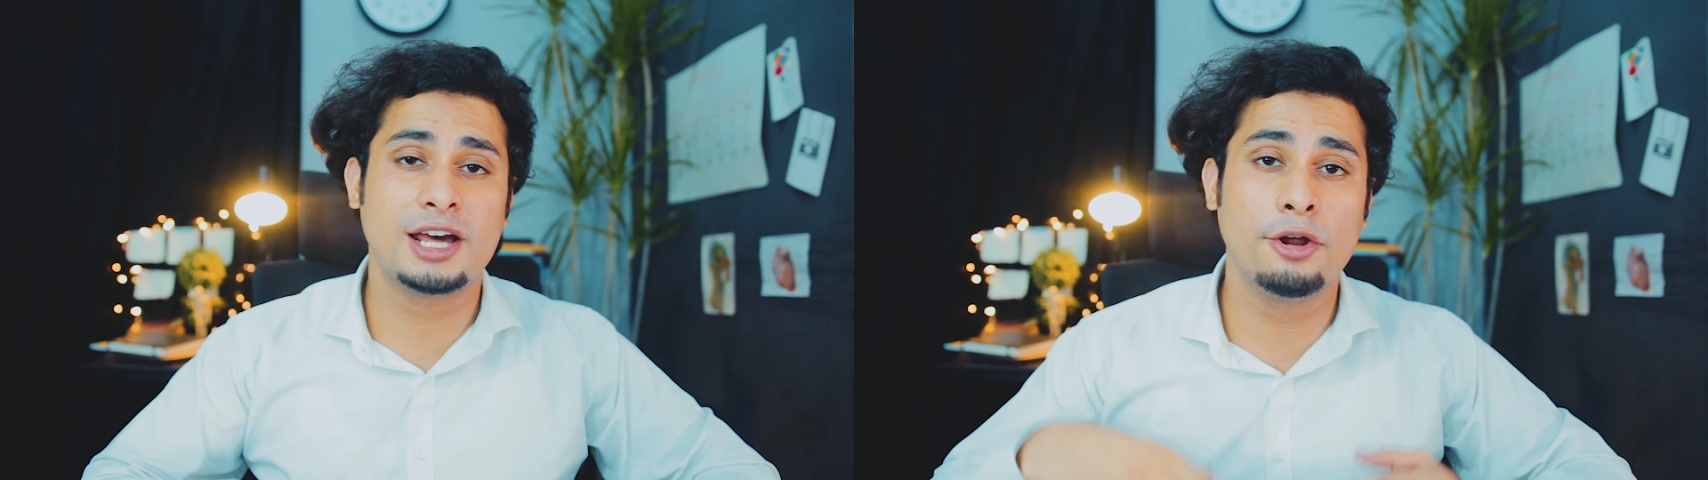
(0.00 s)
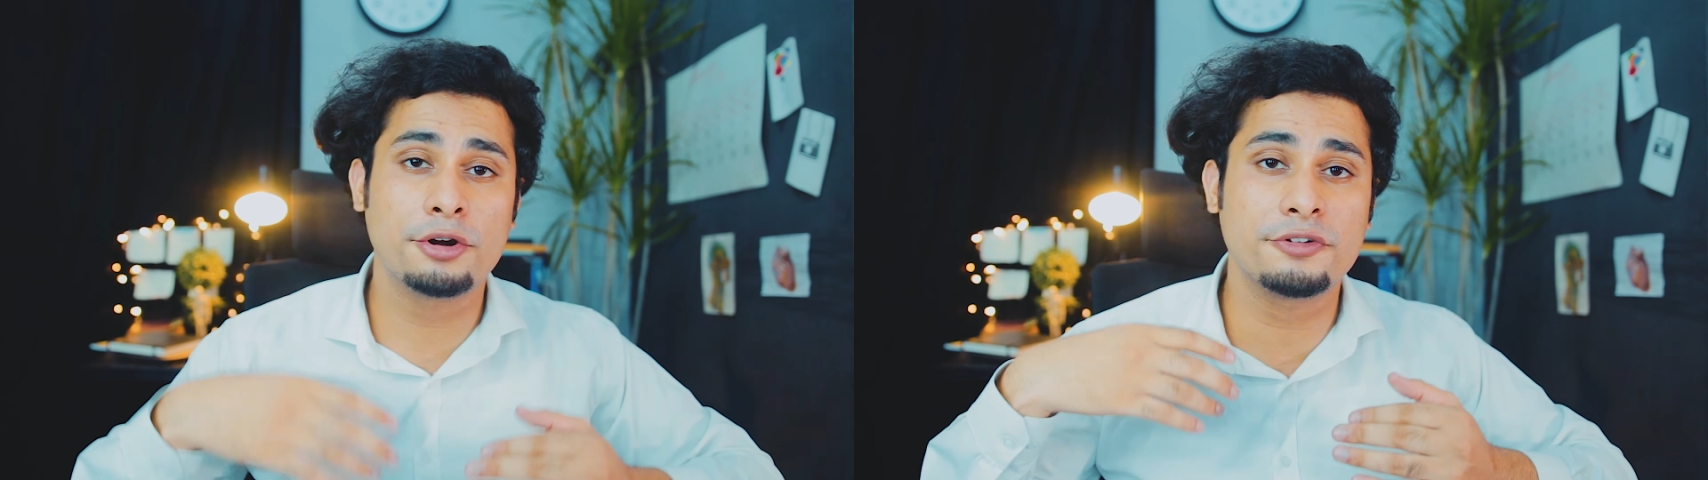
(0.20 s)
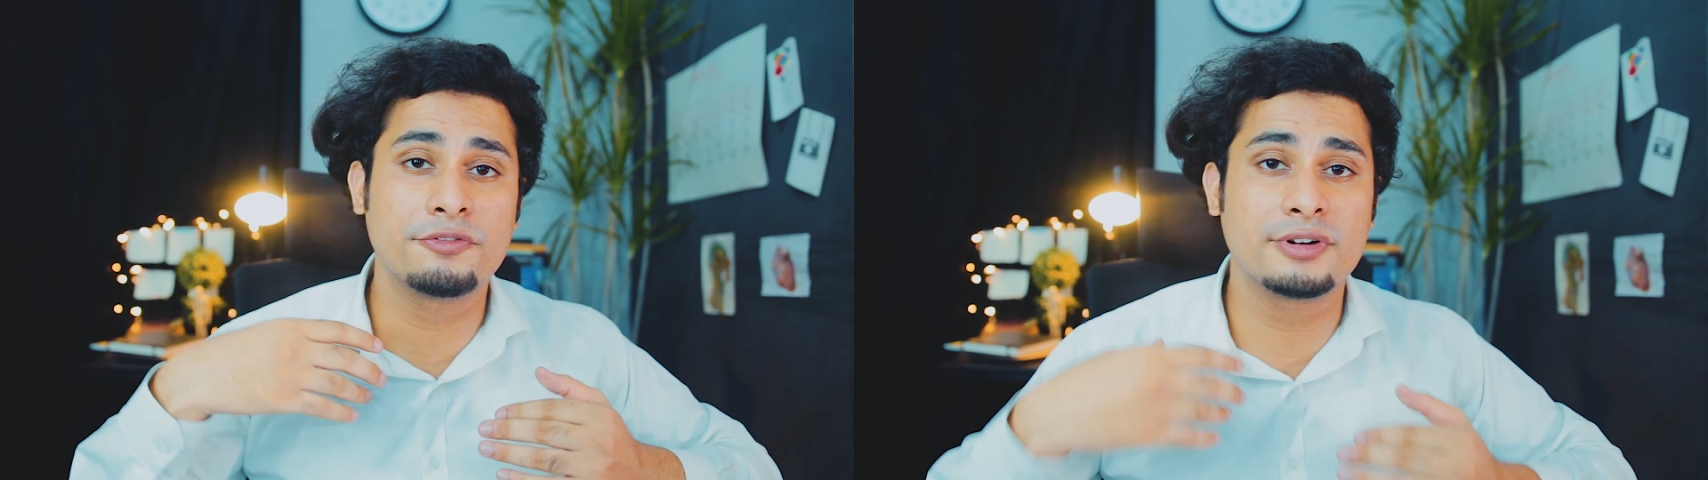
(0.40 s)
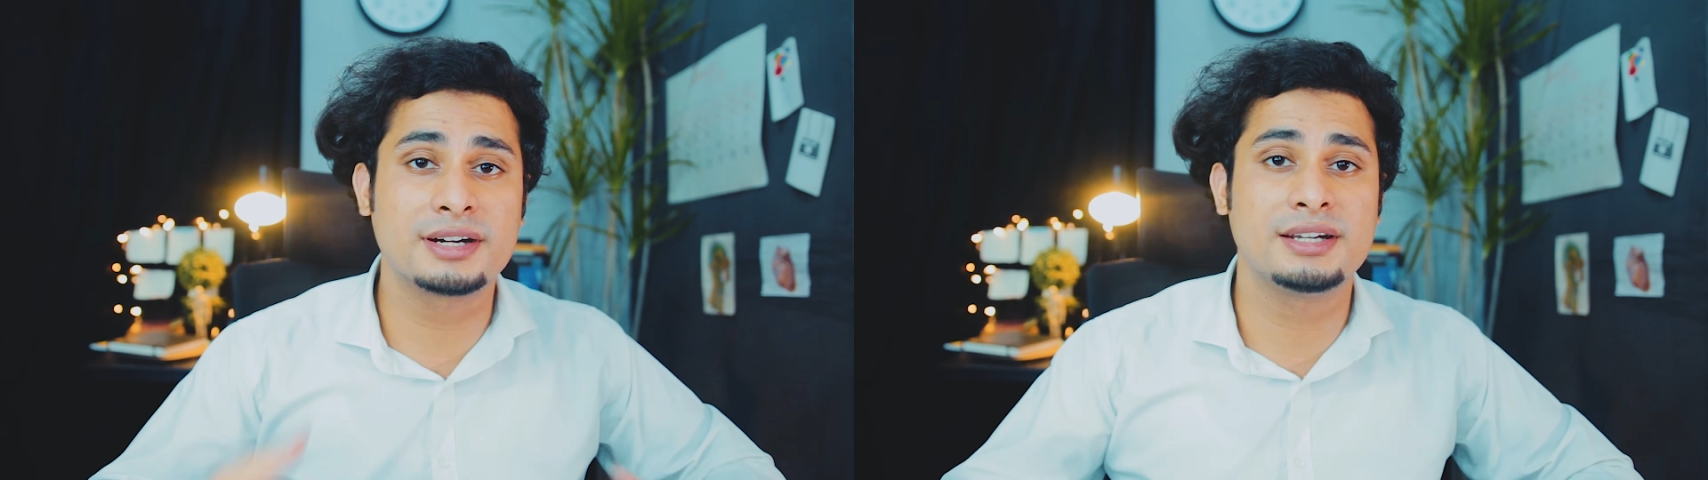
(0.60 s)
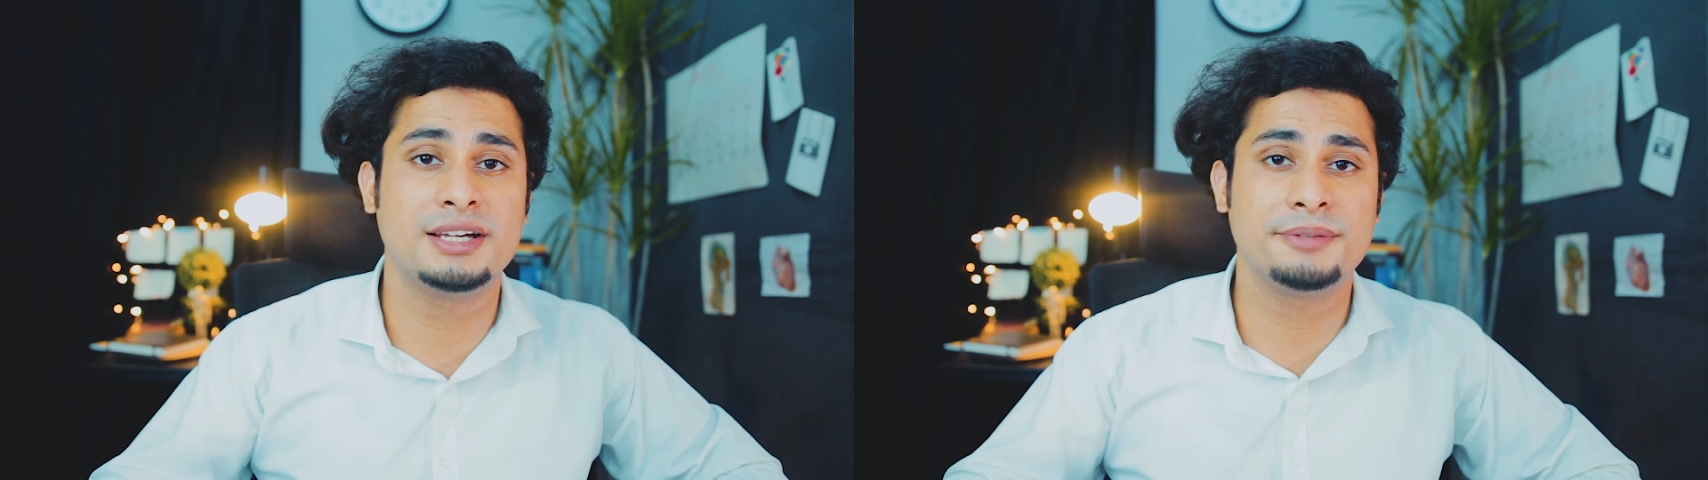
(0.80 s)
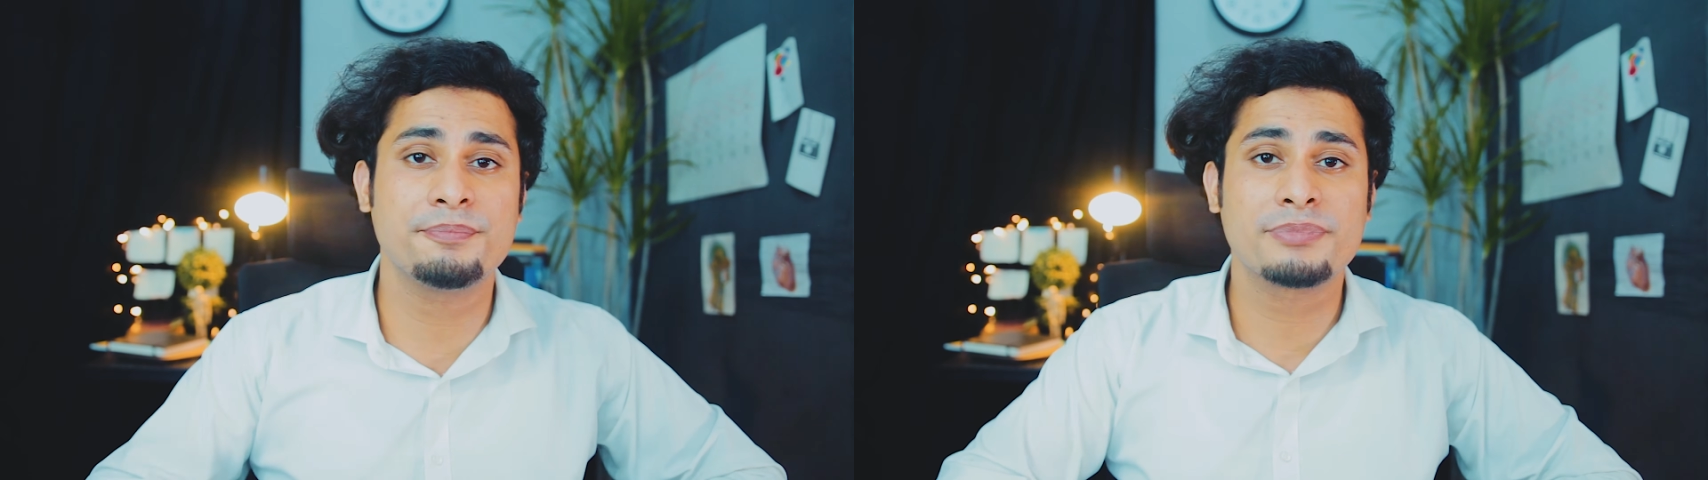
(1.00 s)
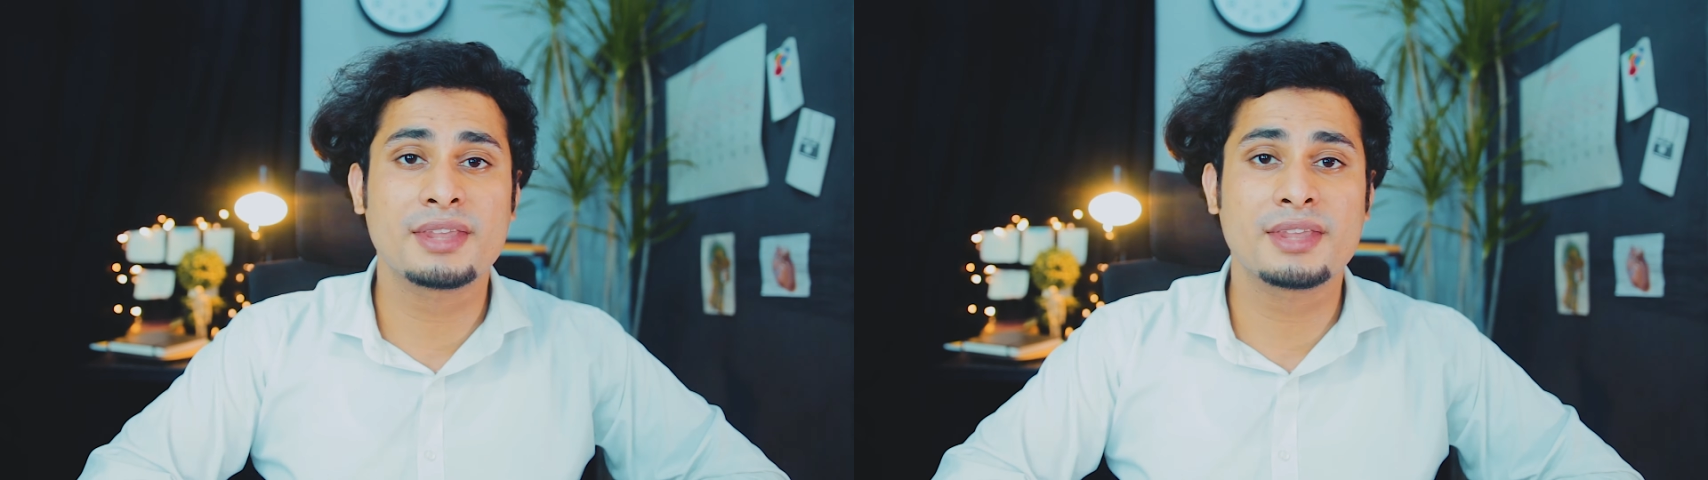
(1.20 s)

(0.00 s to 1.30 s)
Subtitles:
a lot of work done,